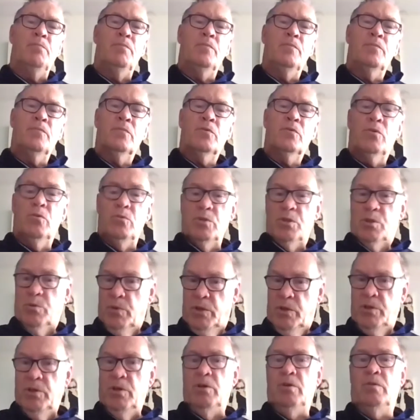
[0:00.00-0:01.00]
Of course
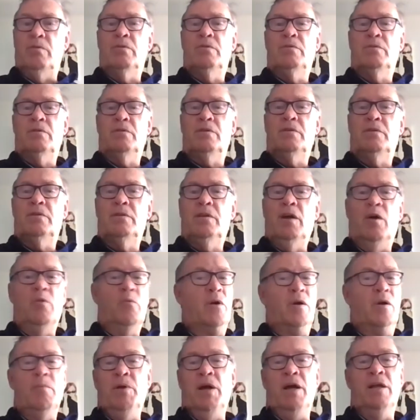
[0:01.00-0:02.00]
we do. Don't
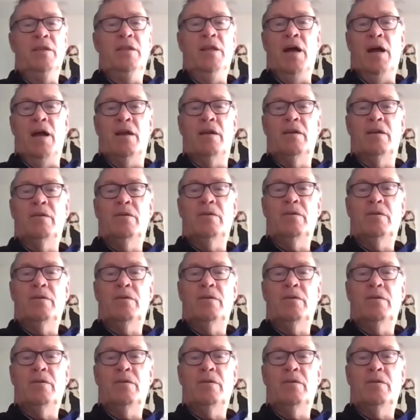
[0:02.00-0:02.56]
worry about that.